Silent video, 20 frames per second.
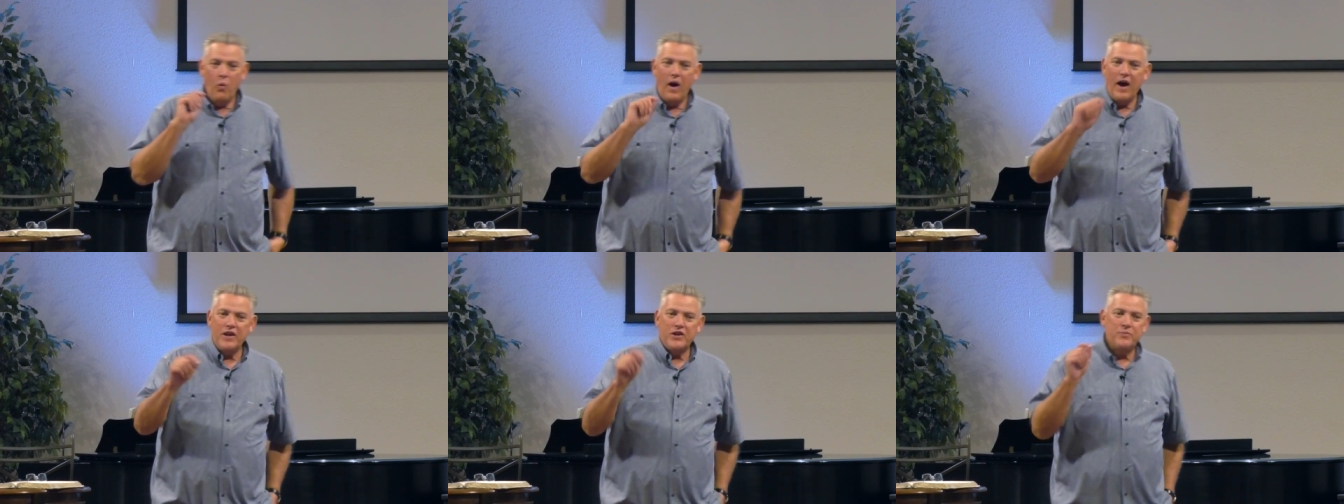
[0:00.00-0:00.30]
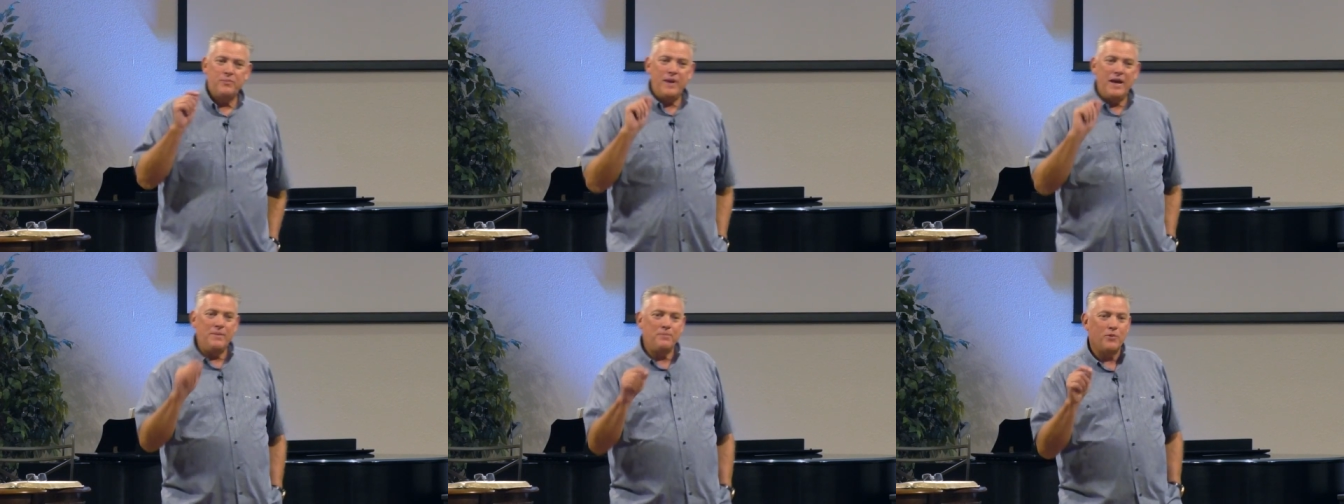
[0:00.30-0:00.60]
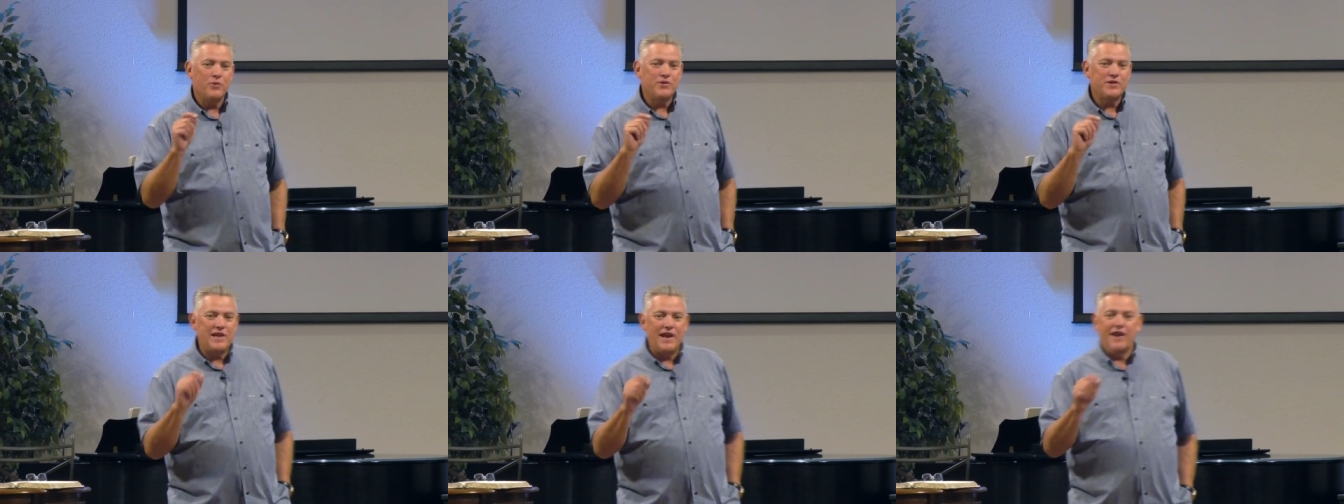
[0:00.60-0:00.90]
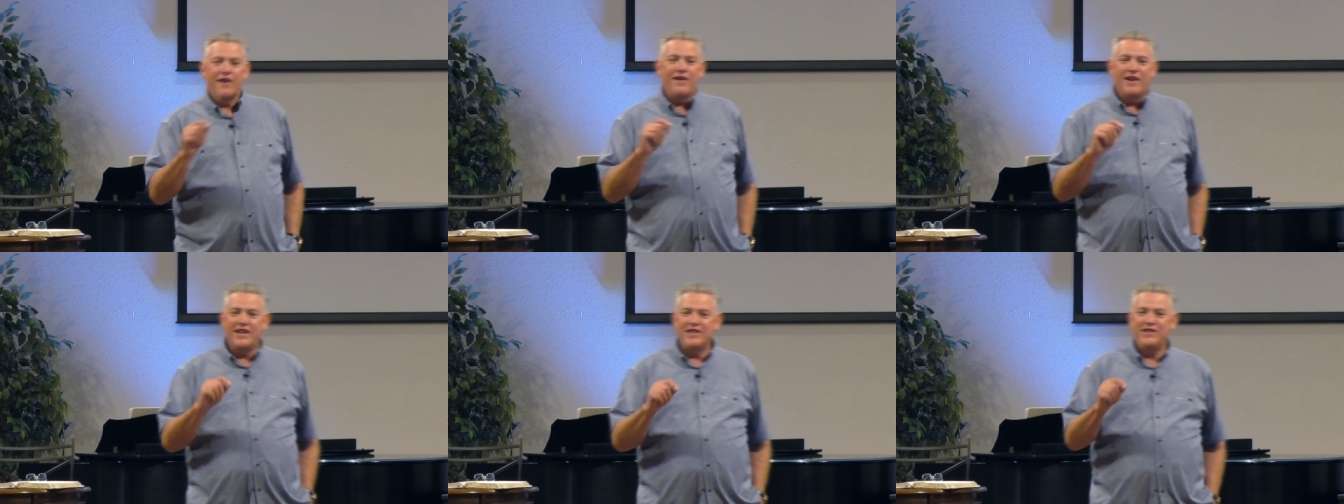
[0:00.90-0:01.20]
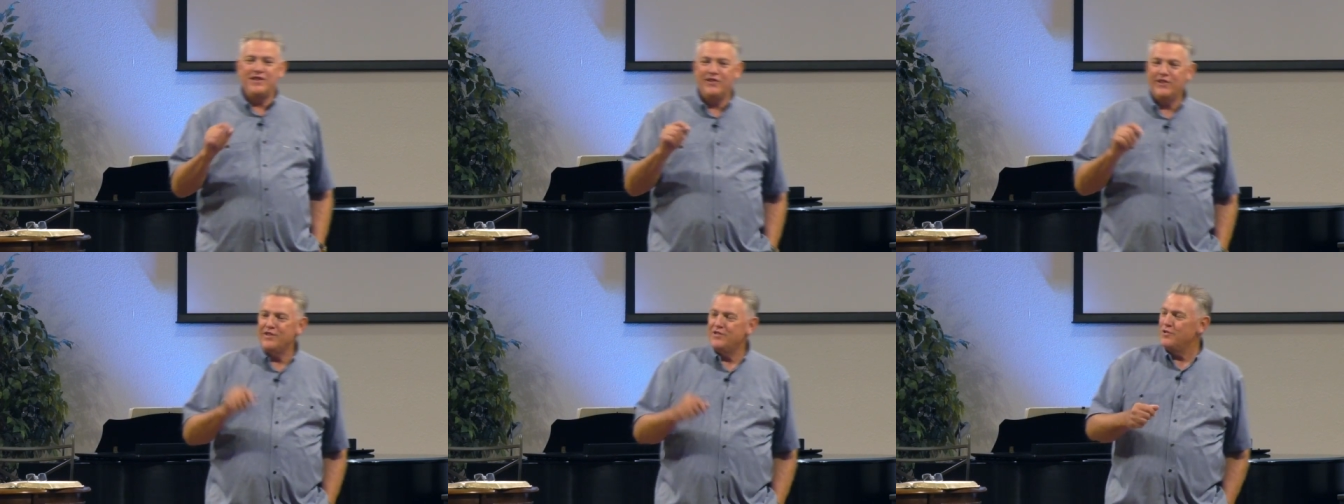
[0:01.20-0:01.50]
watch people stare
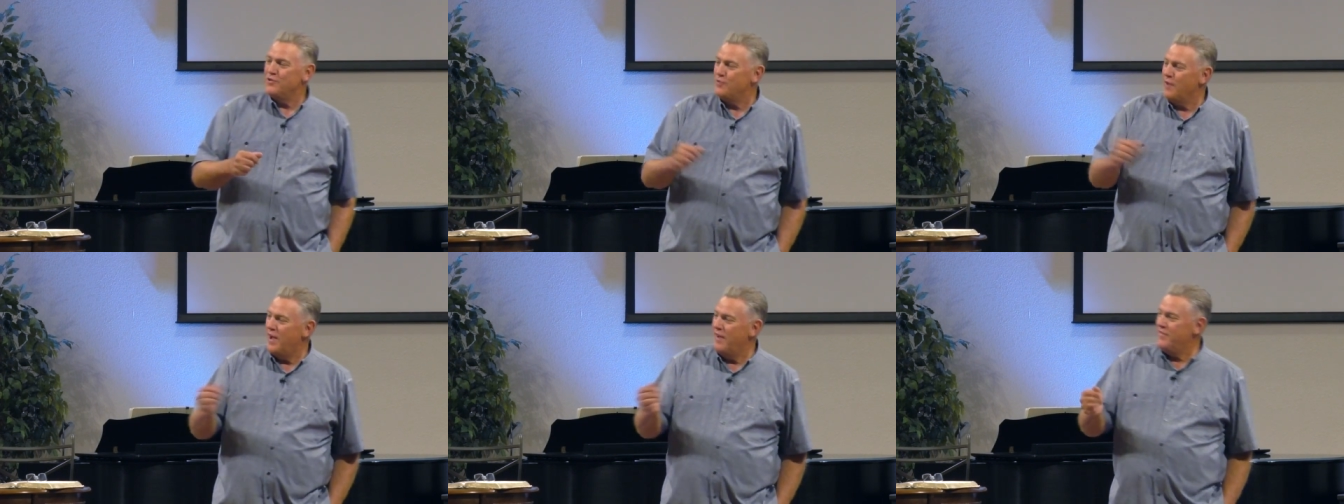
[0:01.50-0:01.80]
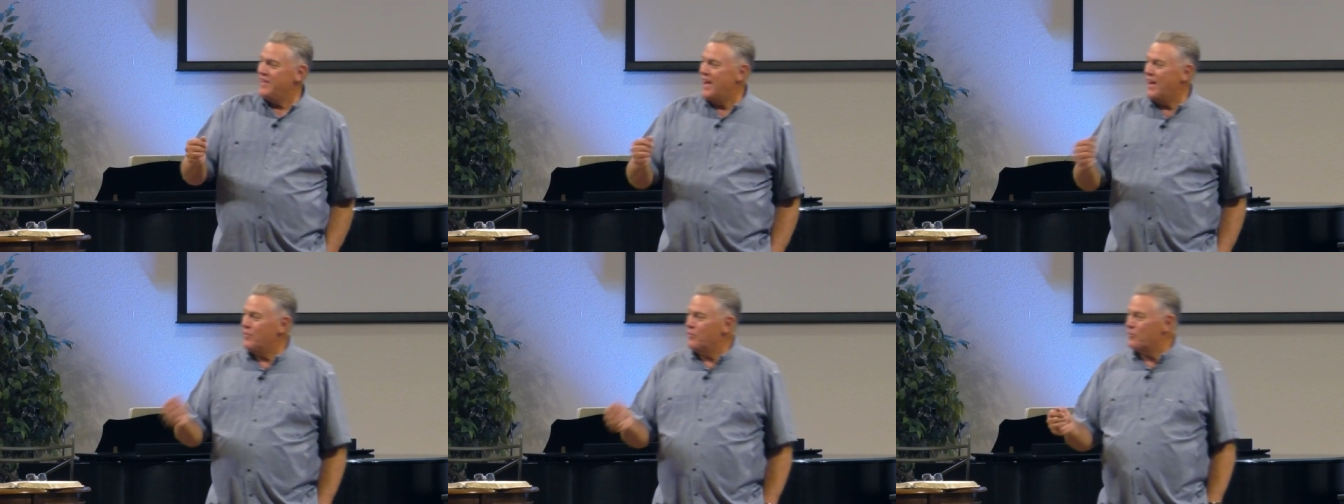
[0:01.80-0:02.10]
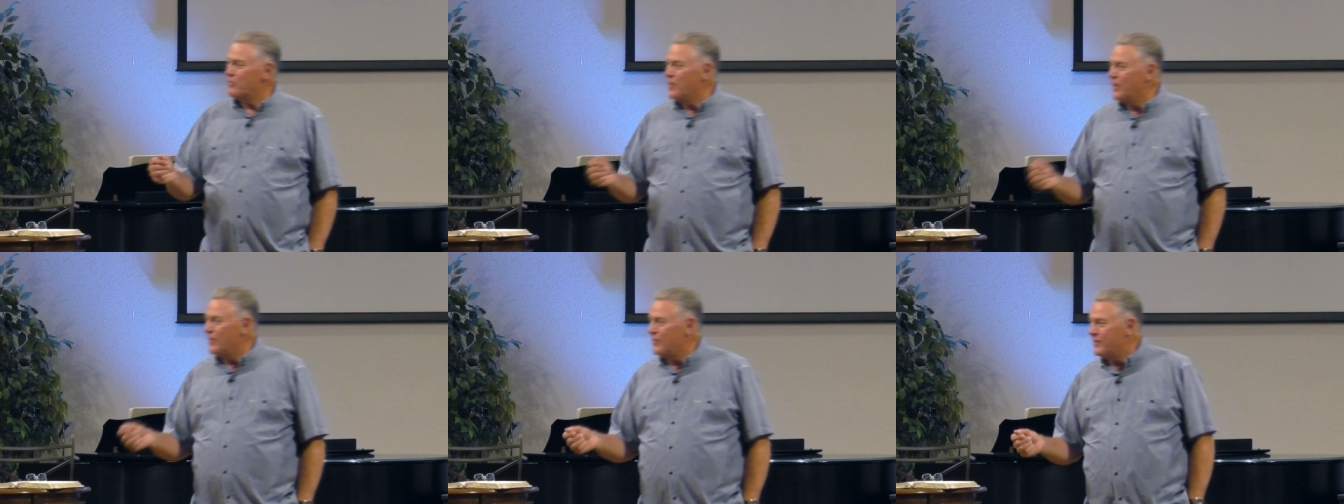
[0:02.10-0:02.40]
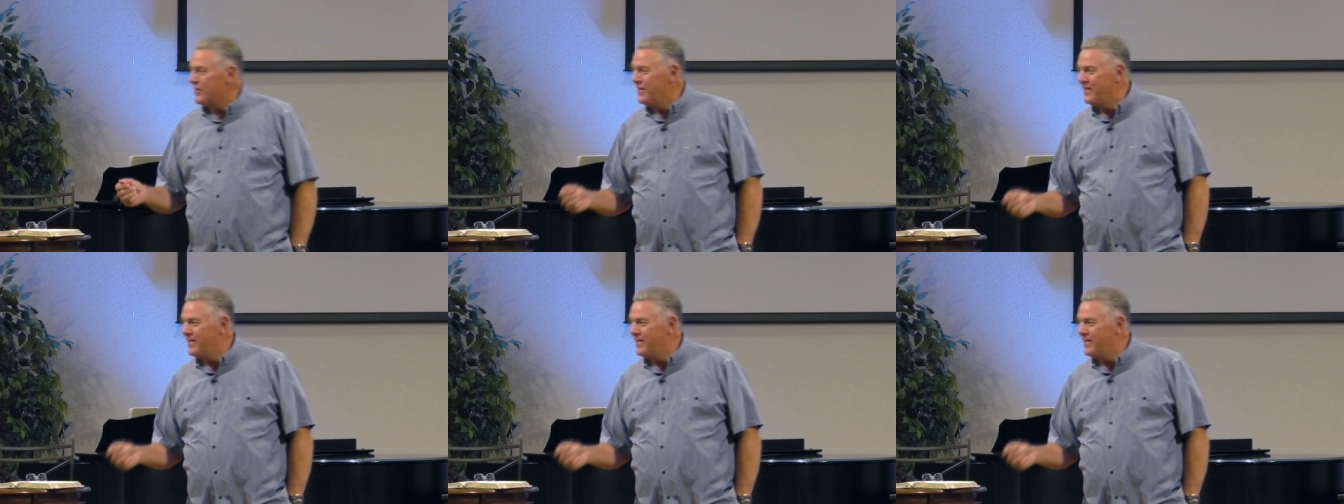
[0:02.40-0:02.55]
at you as you drive down the road.